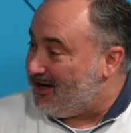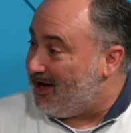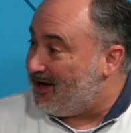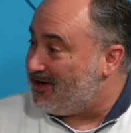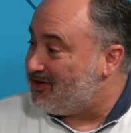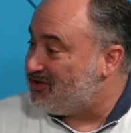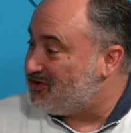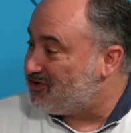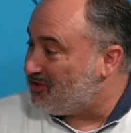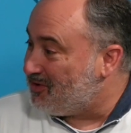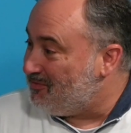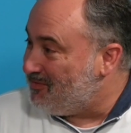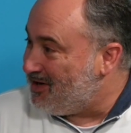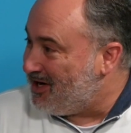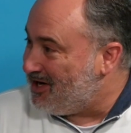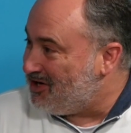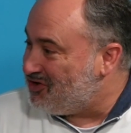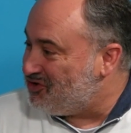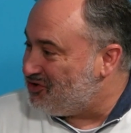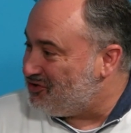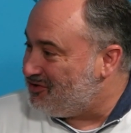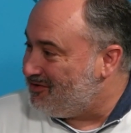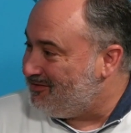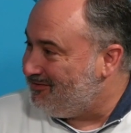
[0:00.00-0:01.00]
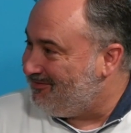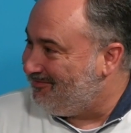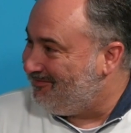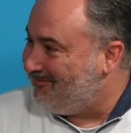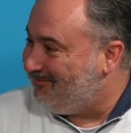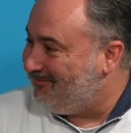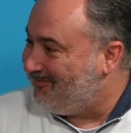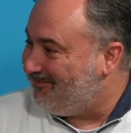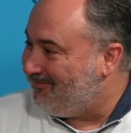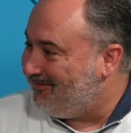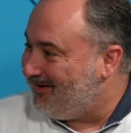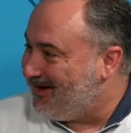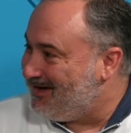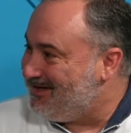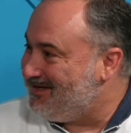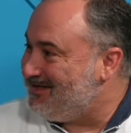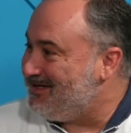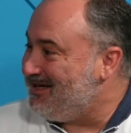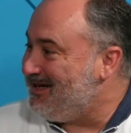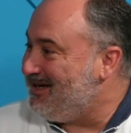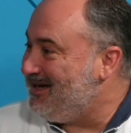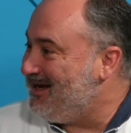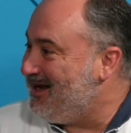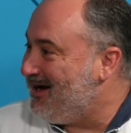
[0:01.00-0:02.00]
non-discrimination and
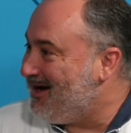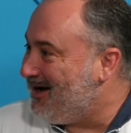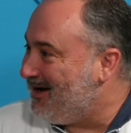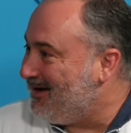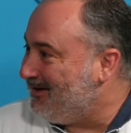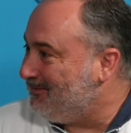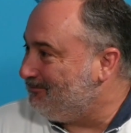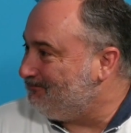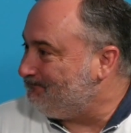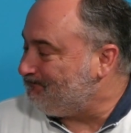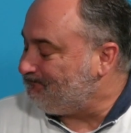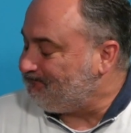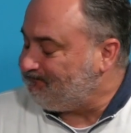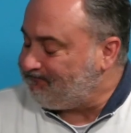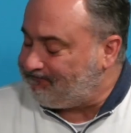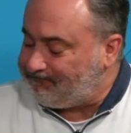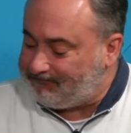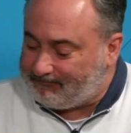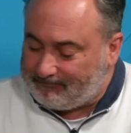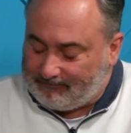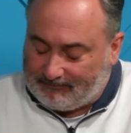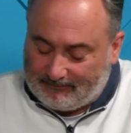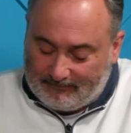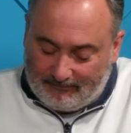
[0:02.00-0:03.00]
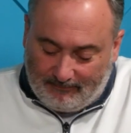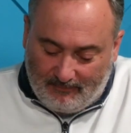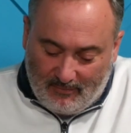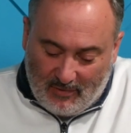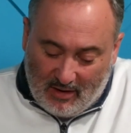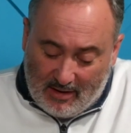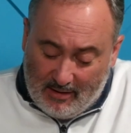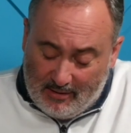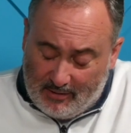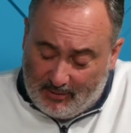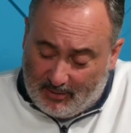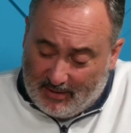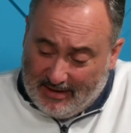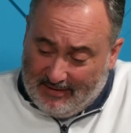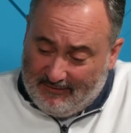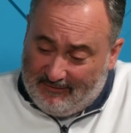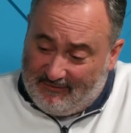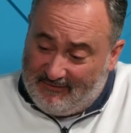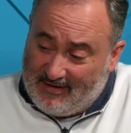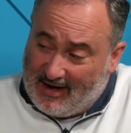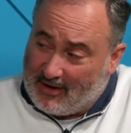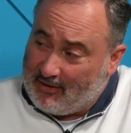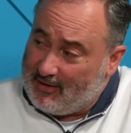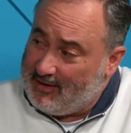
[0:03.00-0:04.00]
DEI. Three
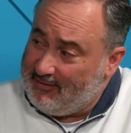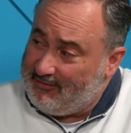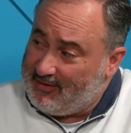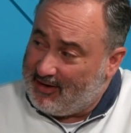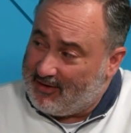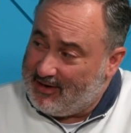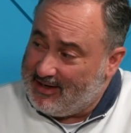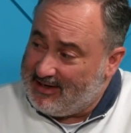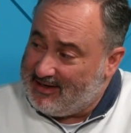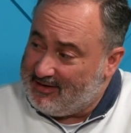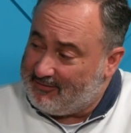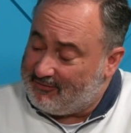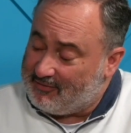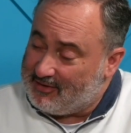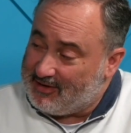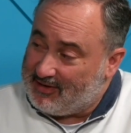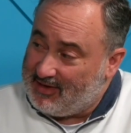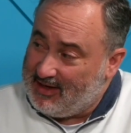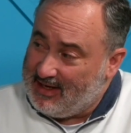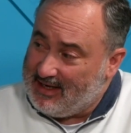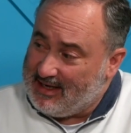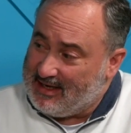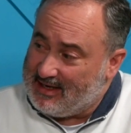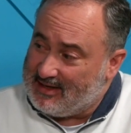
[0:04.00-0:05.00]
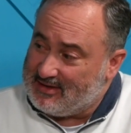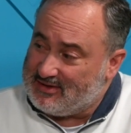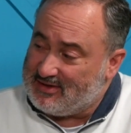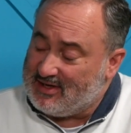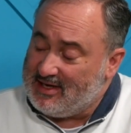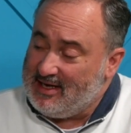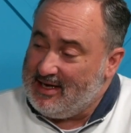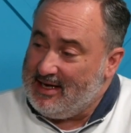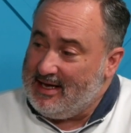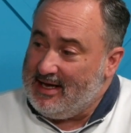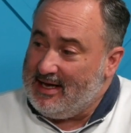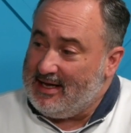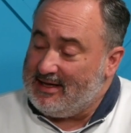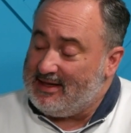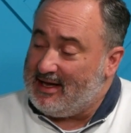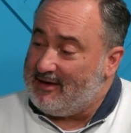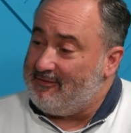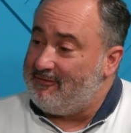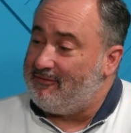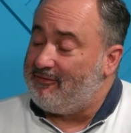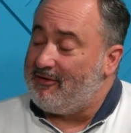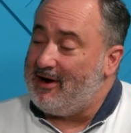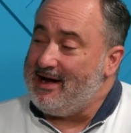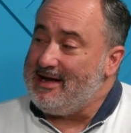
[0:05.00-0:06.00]
very, very different things
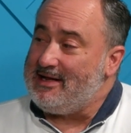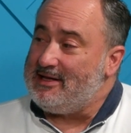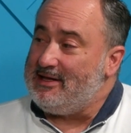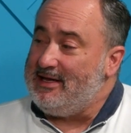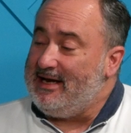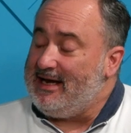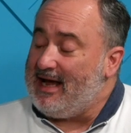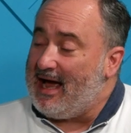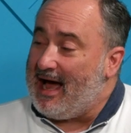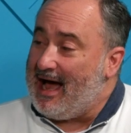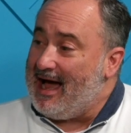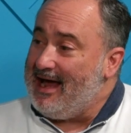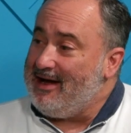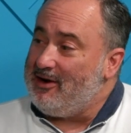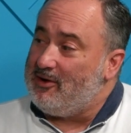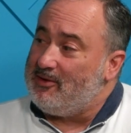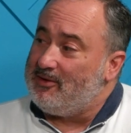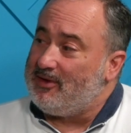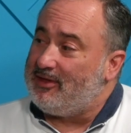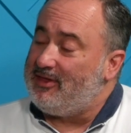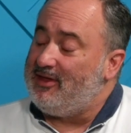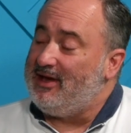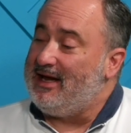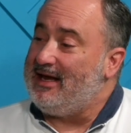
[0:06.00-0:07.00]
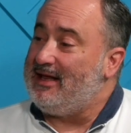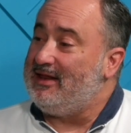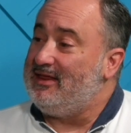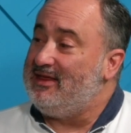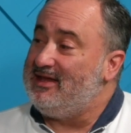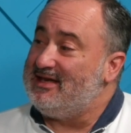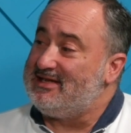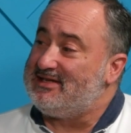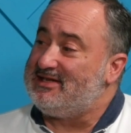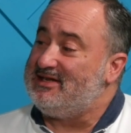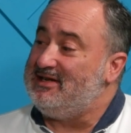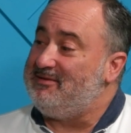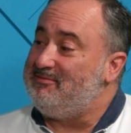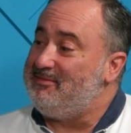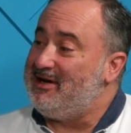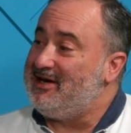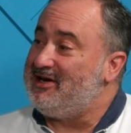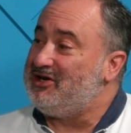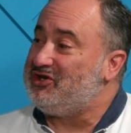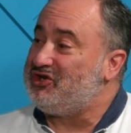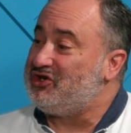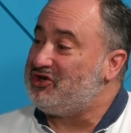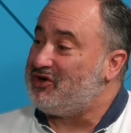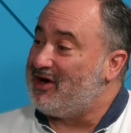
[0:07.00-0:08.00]
that, frankly, I don't think this
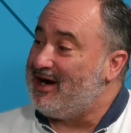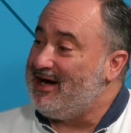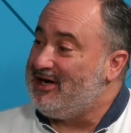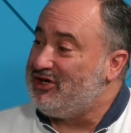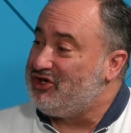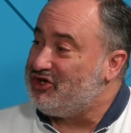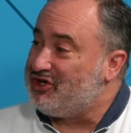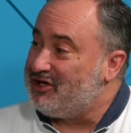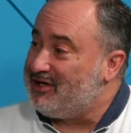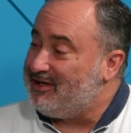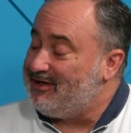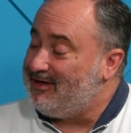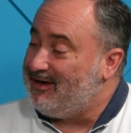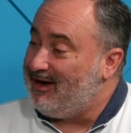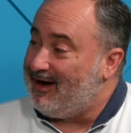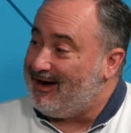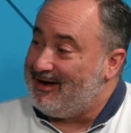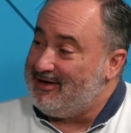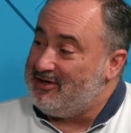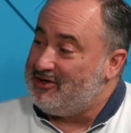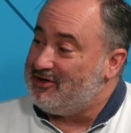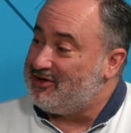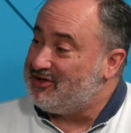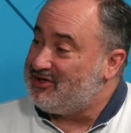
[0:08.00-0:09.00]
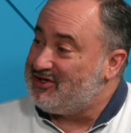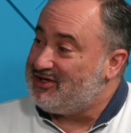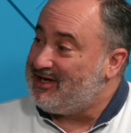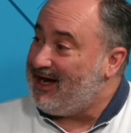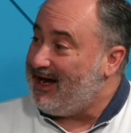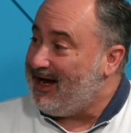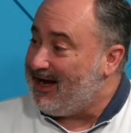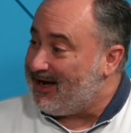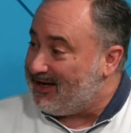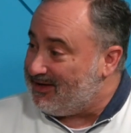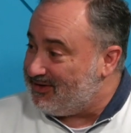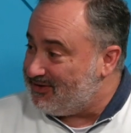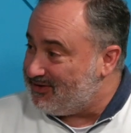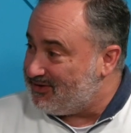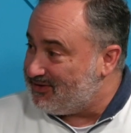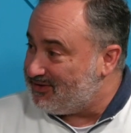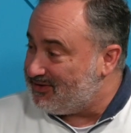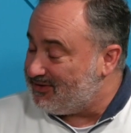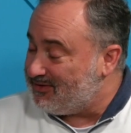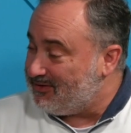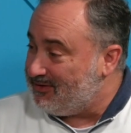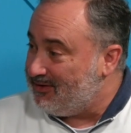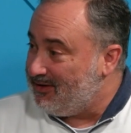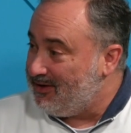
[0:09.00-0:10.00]
administration
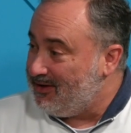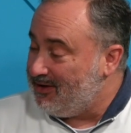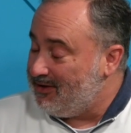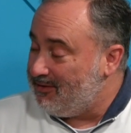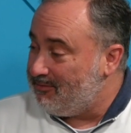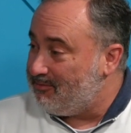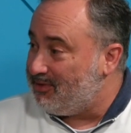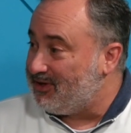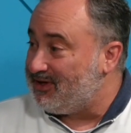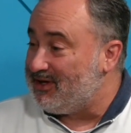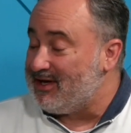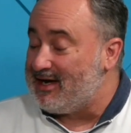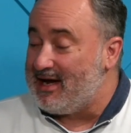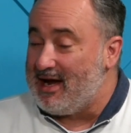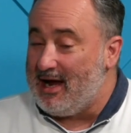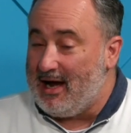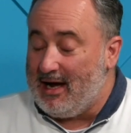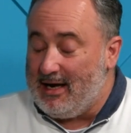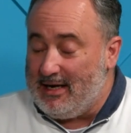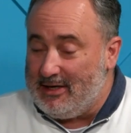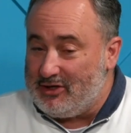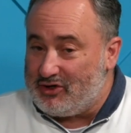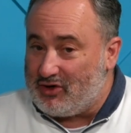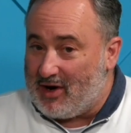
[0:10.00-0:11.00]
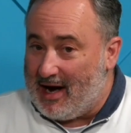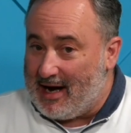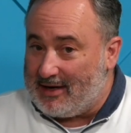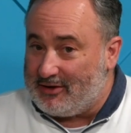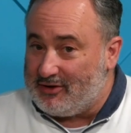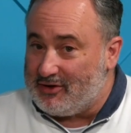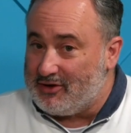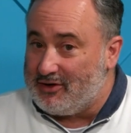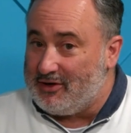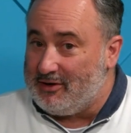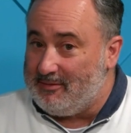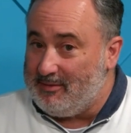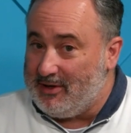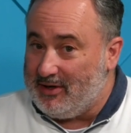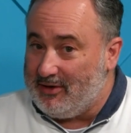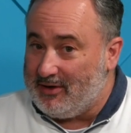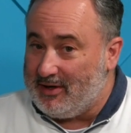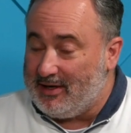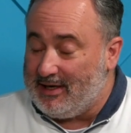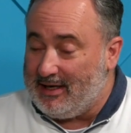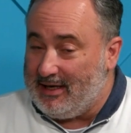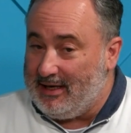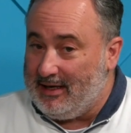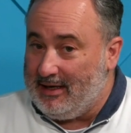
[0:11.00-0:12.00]
understands, but the contractor
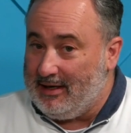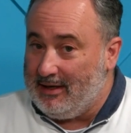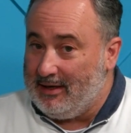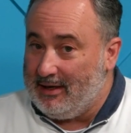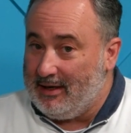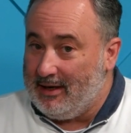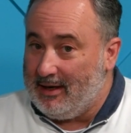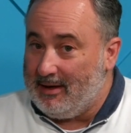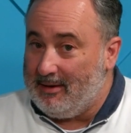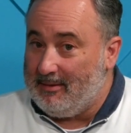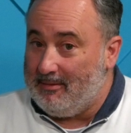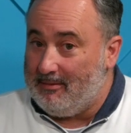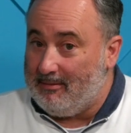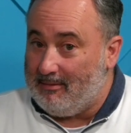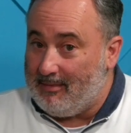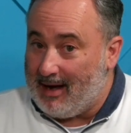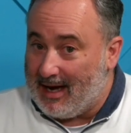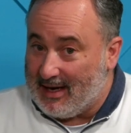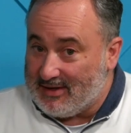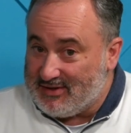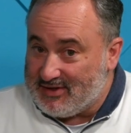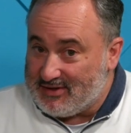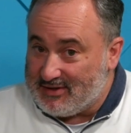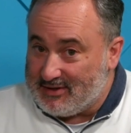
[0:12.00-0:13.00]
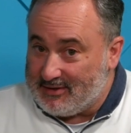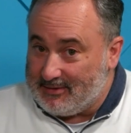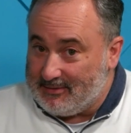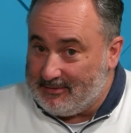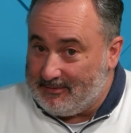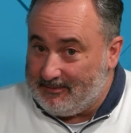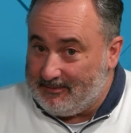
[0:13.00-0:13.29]
community must.